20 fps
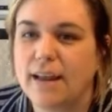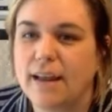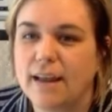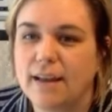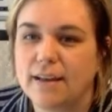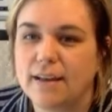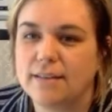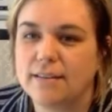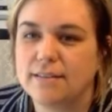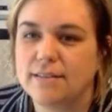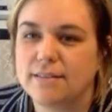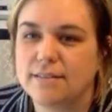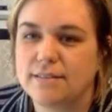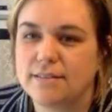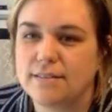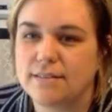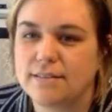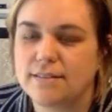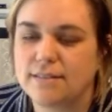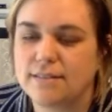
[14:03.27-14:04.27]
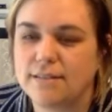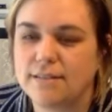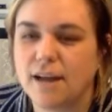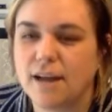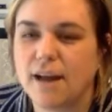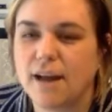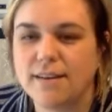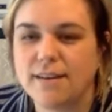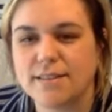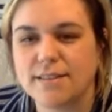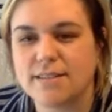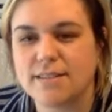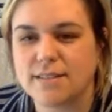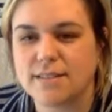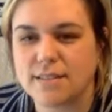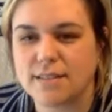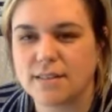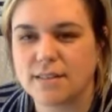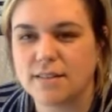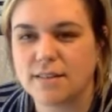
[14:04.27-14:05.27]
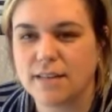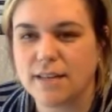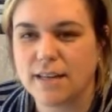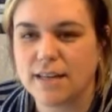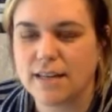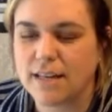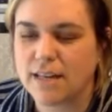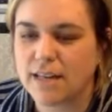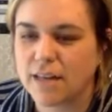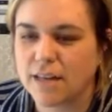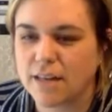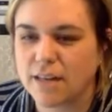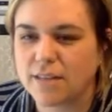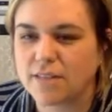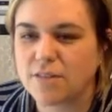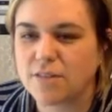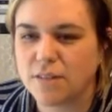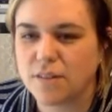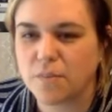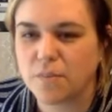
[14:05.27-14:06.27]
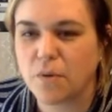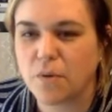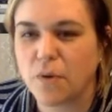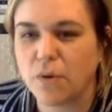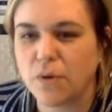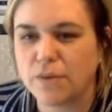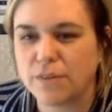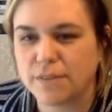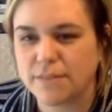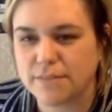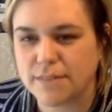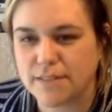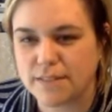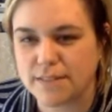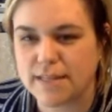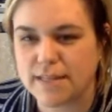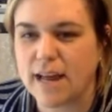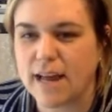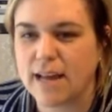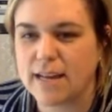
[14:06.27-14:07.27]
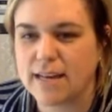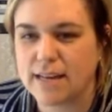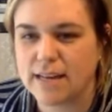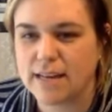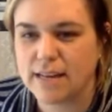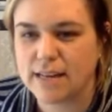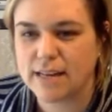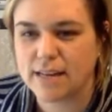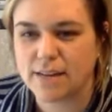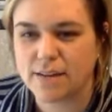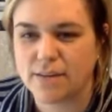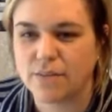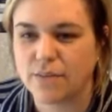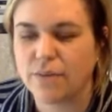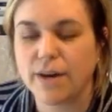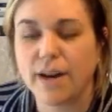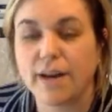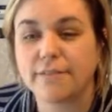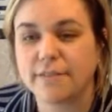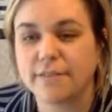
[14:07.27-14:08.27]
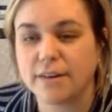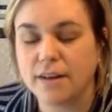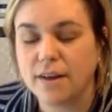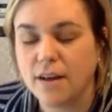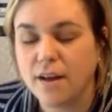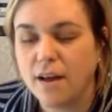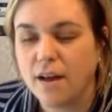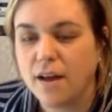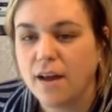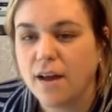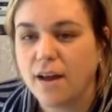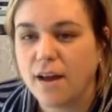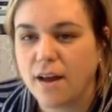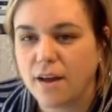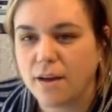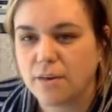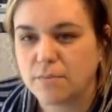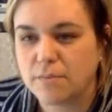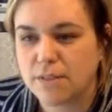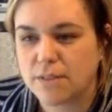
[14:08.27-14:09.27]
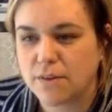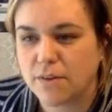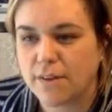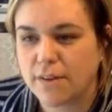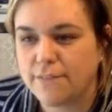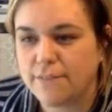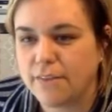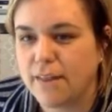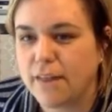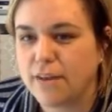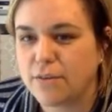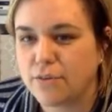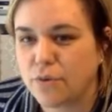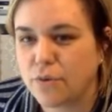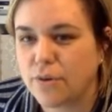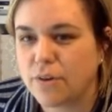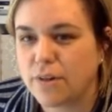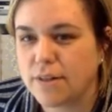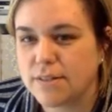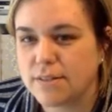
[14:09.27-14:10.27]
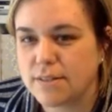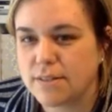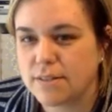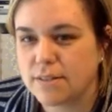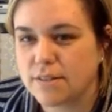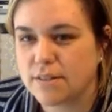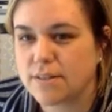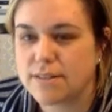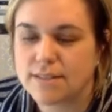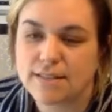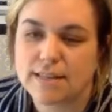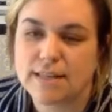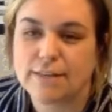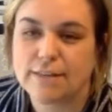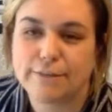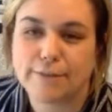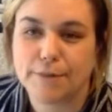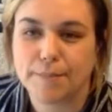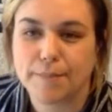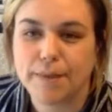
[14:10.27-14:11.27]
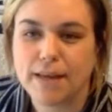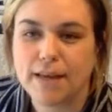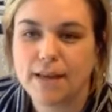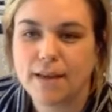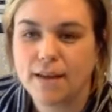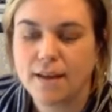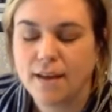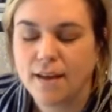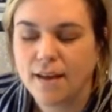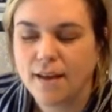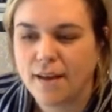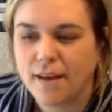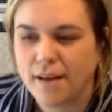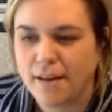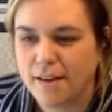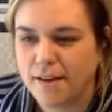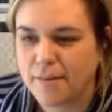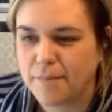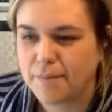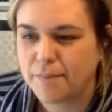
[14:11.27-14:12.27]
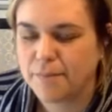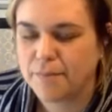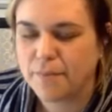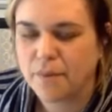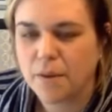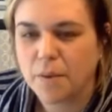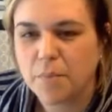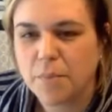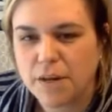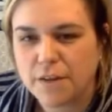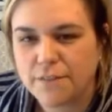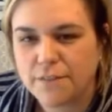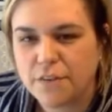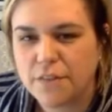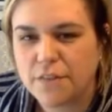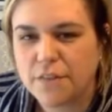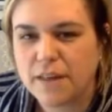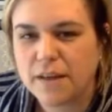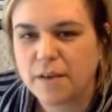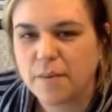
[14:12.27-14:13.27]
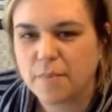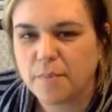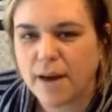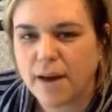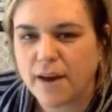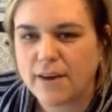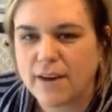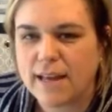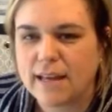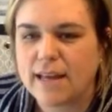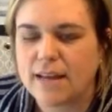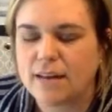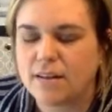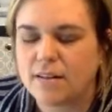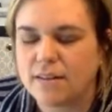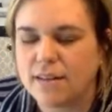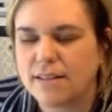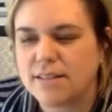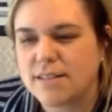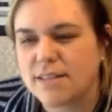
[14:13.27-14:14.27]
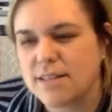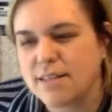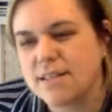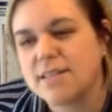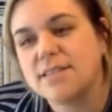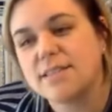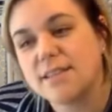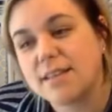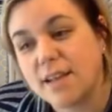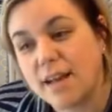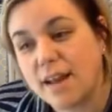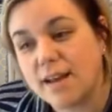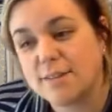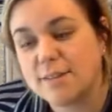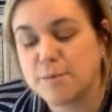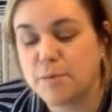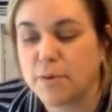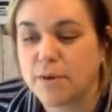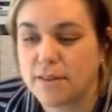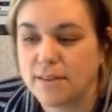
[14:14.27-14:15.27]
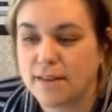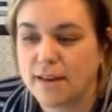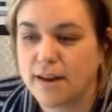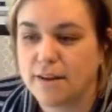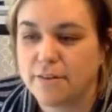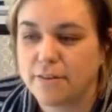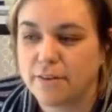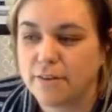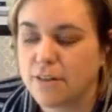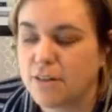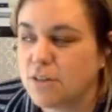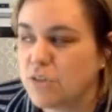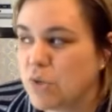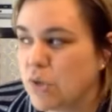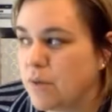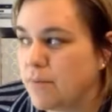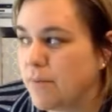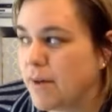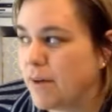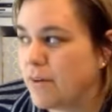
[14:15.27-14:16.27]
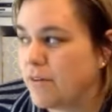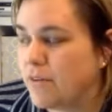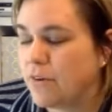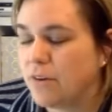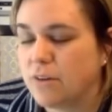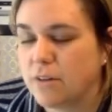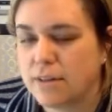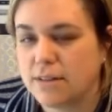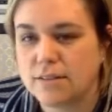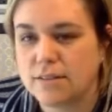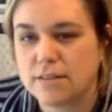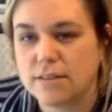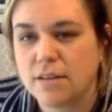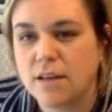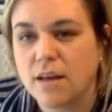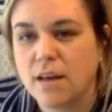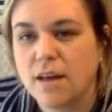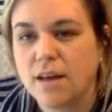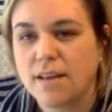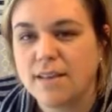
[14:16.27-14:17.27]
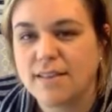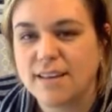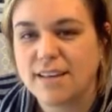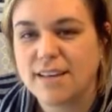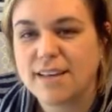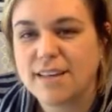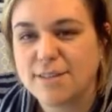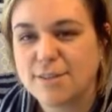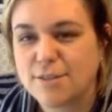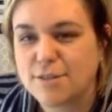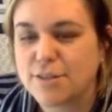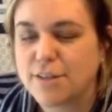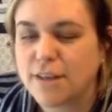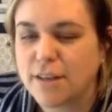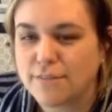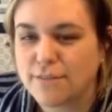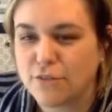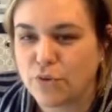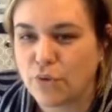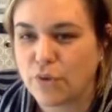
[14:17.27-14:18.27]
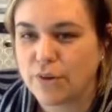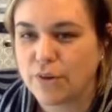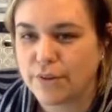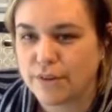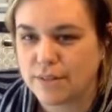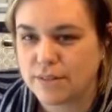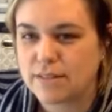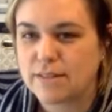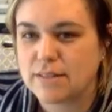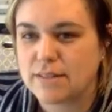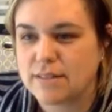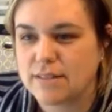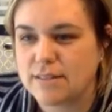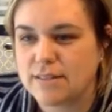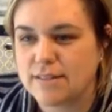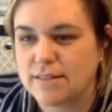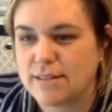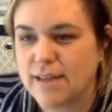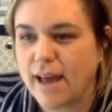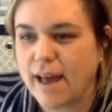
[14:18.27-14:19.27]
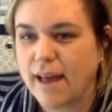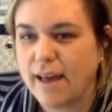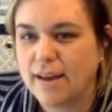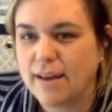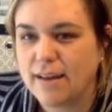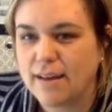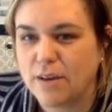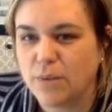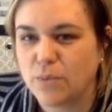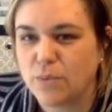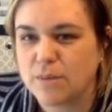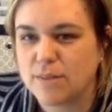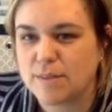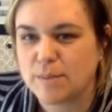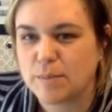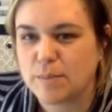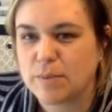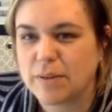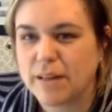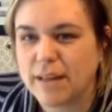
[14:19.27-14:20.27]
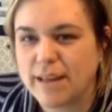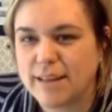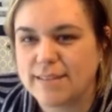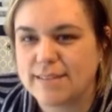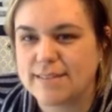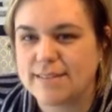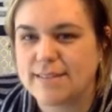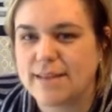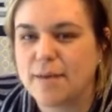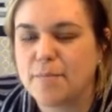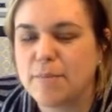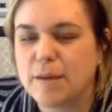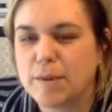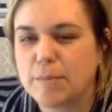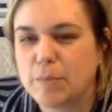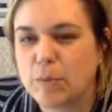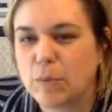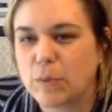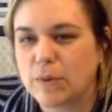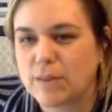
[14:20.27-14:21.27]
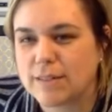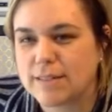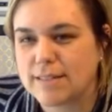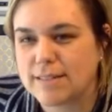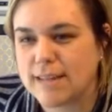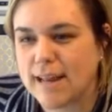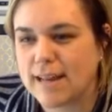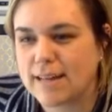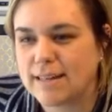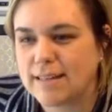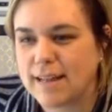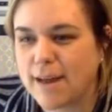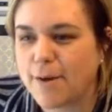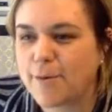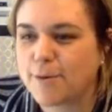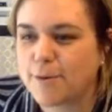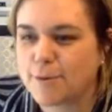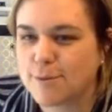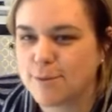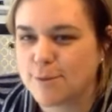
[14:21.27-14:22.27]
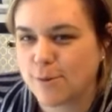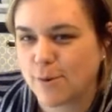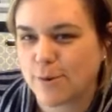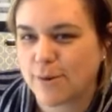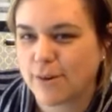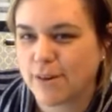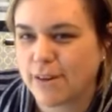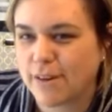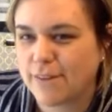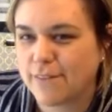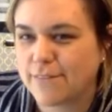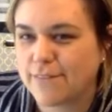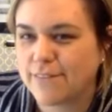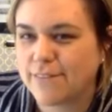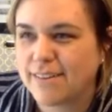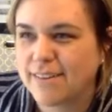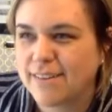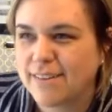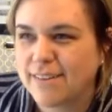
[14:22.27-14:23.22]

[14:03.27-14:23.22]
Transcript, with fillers: and not necessarily adhering to the mold of society and whatever. Um, so I feel like New Orleans is a good city for me. Um, but if you think about it, and I'll get to this in the next point that I really enjoy about New Orleans, the history of New Orleans is that it was a place that people were sent that were sort of